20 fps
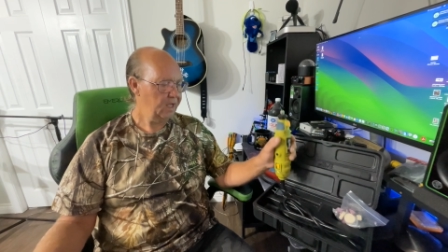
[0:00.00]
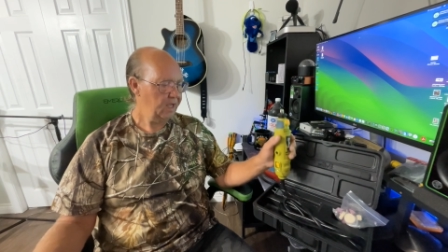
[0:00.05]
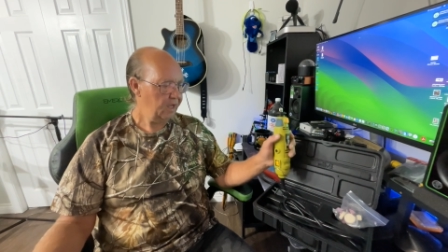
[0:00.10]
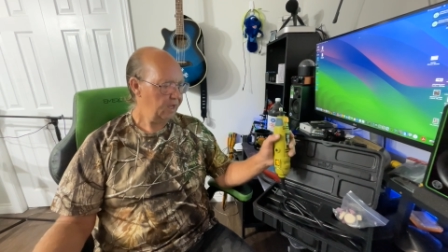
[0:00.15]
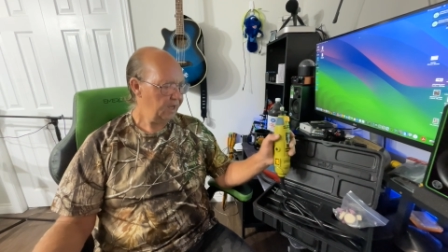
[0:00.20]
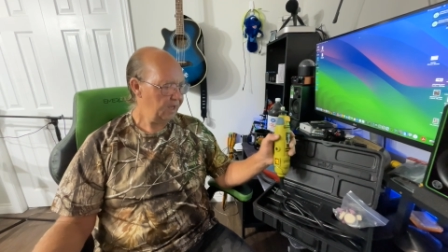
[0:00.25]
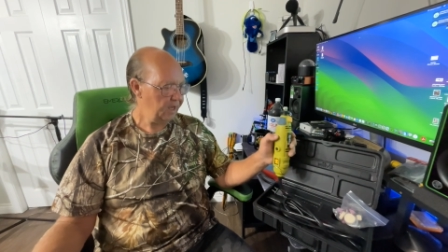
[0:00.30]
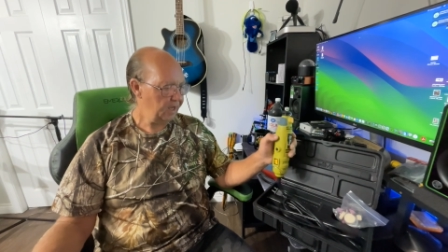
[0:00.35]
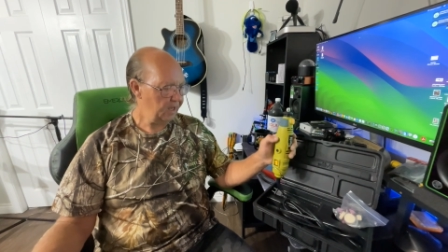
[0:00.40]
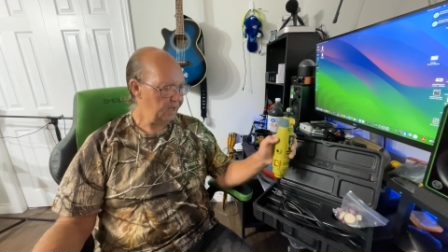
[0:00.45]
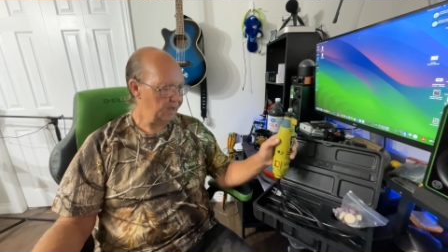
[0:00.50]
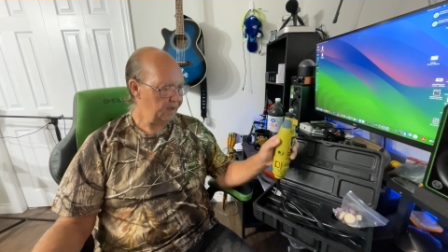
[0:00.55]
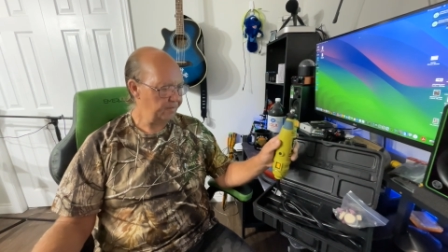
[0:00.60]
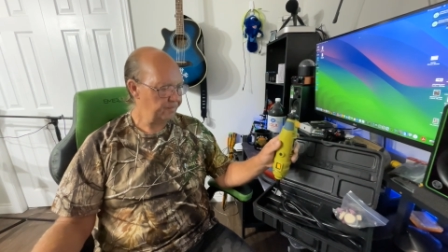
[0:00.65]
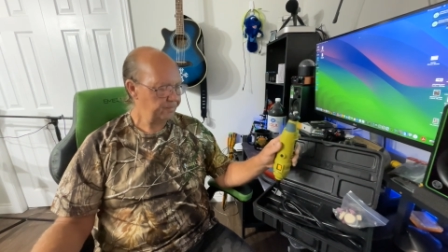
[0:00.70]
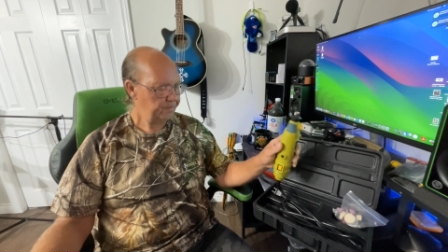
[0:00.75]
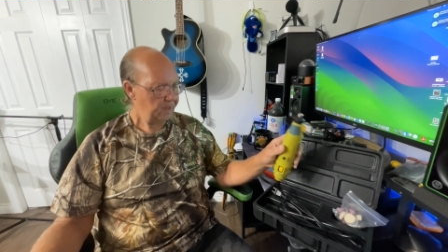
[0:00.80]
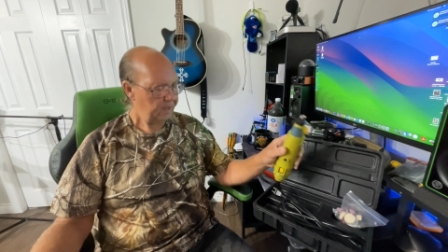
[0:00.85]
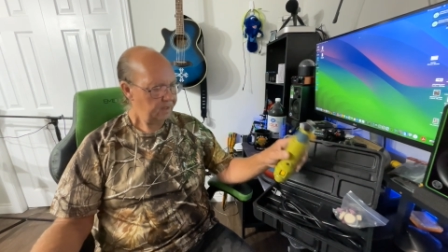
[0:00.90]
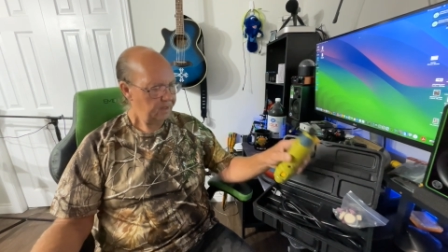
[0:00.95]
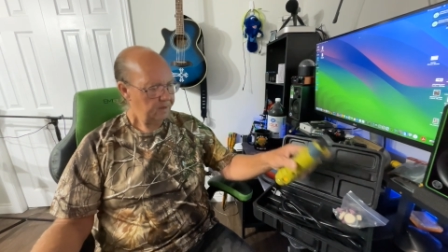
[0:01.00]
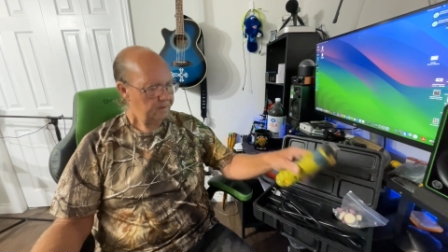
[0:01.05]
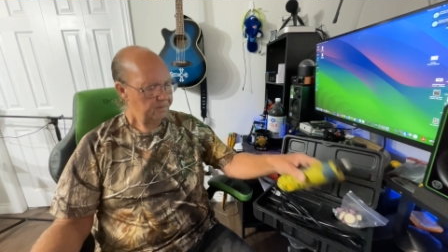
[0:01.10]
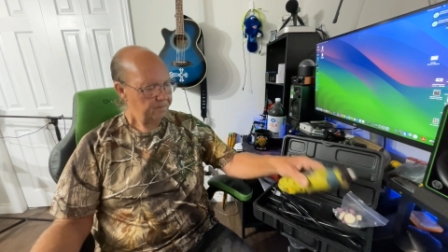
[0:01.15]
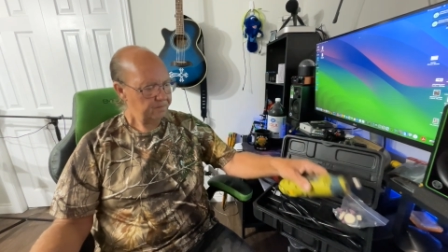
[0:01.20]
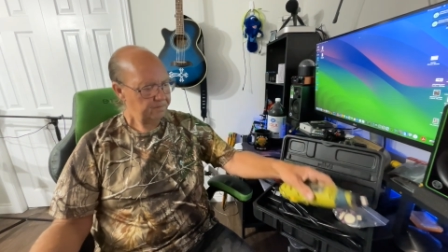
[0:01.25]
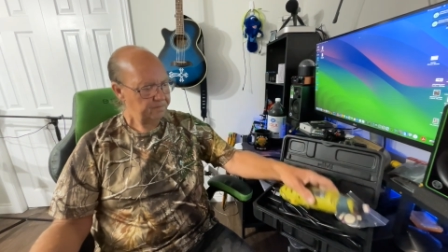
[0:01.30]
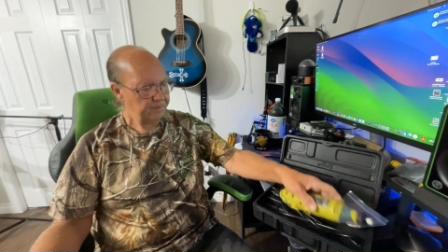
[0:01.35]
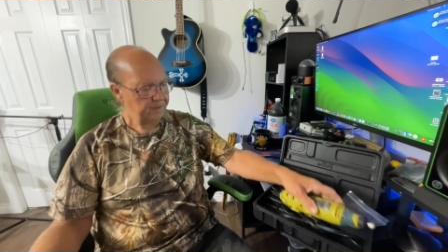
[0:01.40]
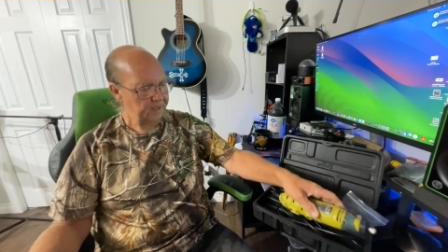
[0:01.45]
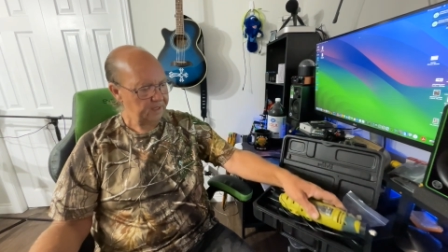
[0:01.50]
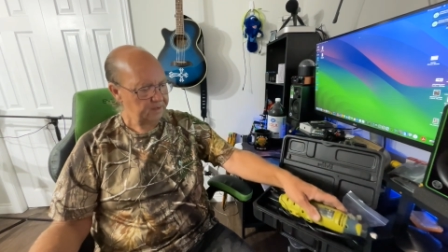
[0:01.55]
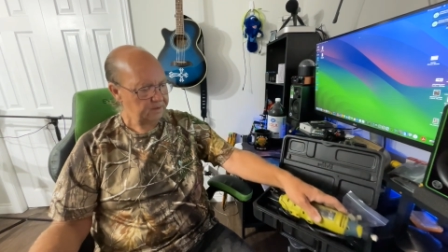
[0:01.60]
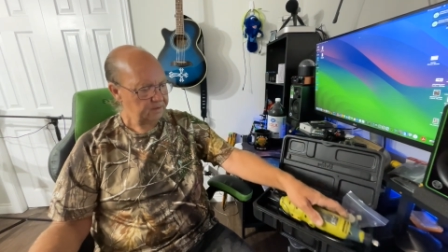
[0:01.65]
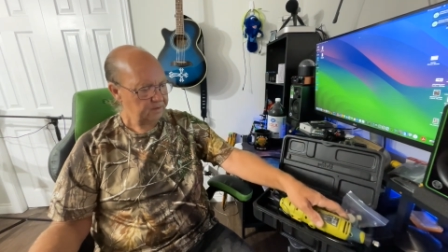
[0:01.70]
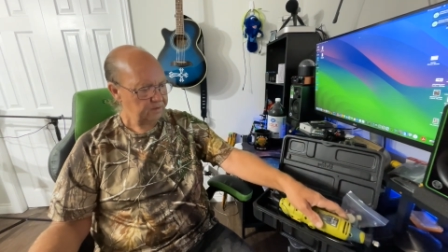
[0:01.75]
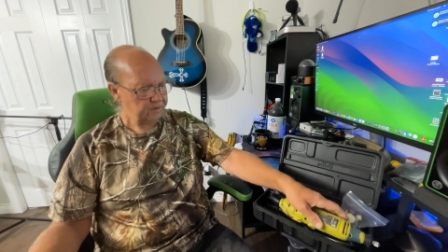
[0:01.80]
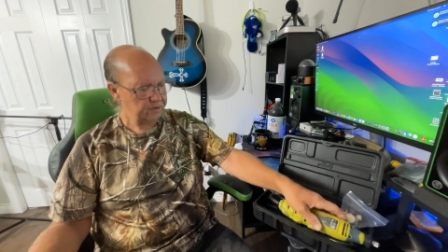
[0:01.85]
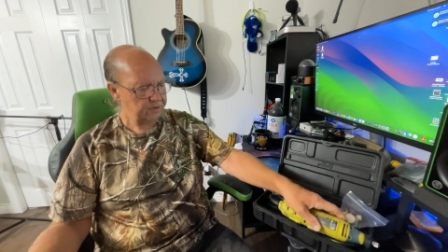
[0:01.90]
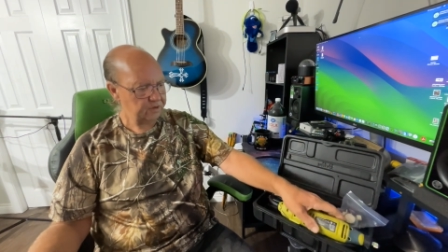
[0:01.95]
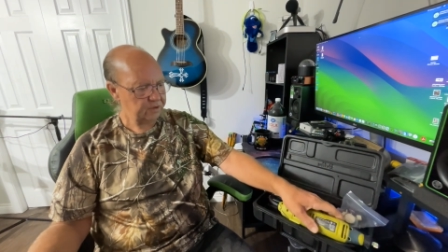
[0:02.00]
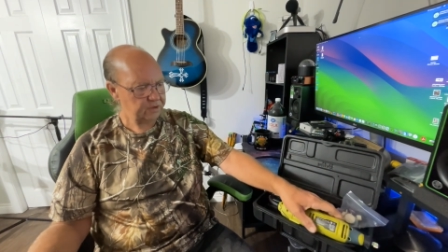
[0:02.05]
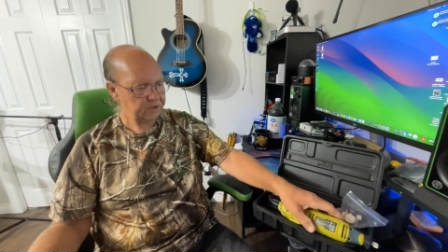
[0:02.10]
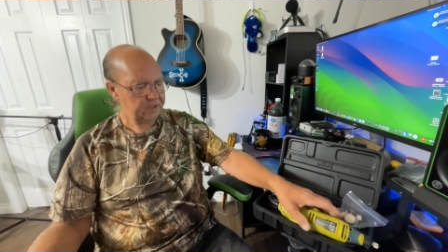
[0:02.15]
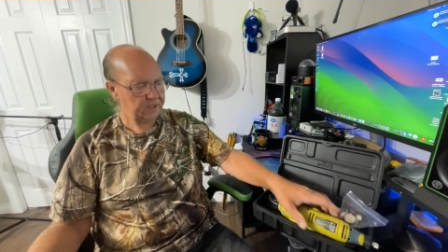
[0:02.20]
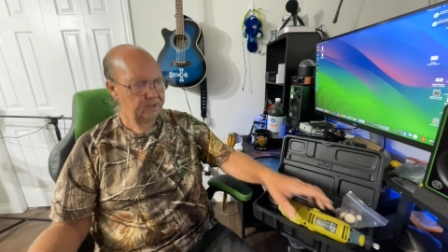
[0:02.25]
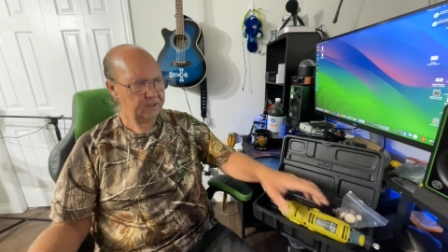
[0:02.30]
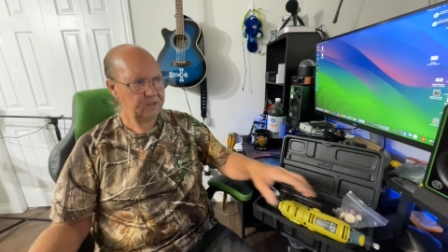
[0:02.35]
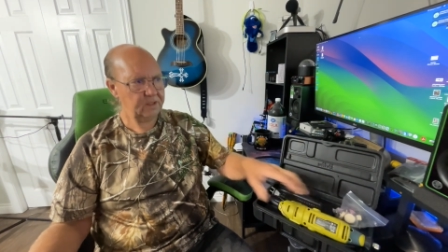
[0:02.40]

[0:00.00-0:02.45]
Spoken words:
But there's getting